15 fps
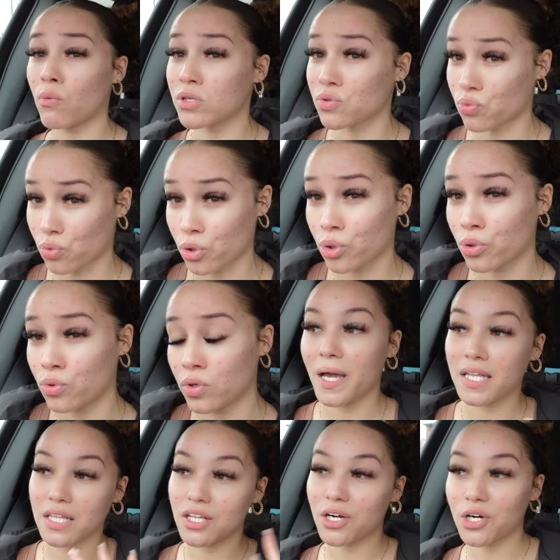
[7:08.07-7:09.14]
was rude and
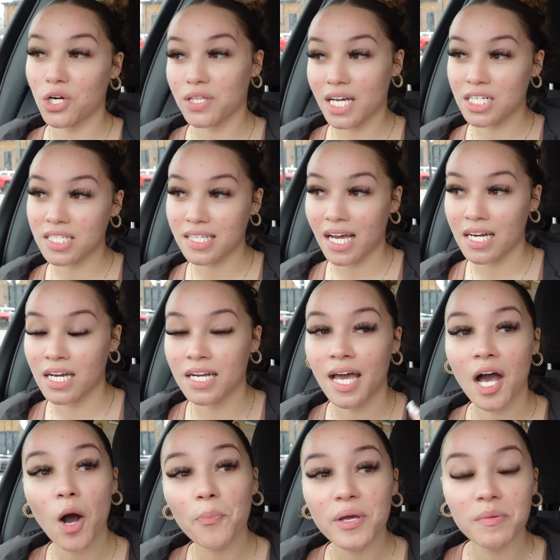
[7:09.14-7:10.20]
then the girl that just got done
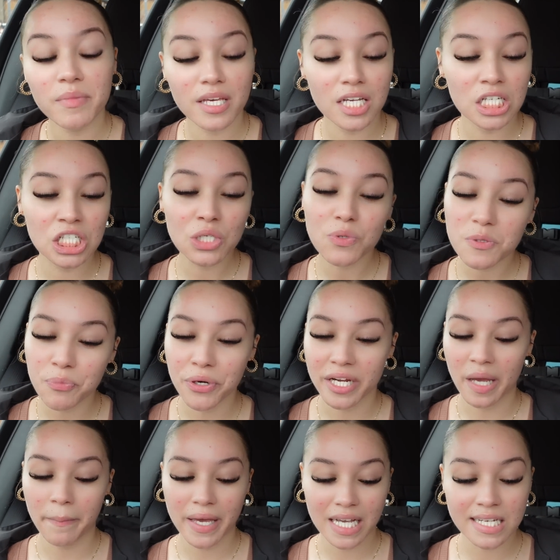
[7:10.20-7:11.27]
helping me she was pretty
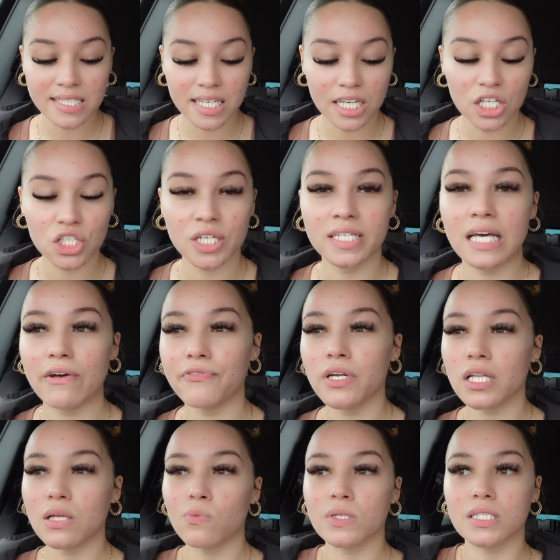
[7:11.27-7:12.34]
amazing she
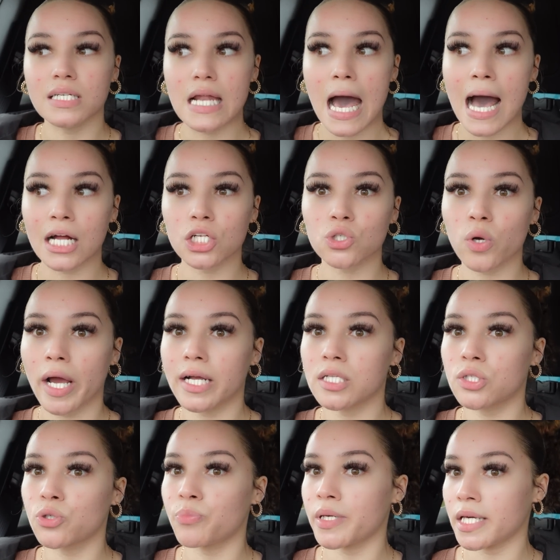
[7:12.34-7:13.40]
definitely was not trying
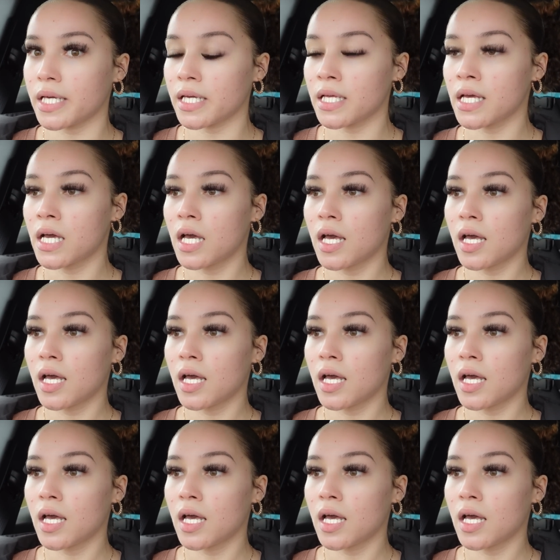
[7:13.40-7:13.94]
to be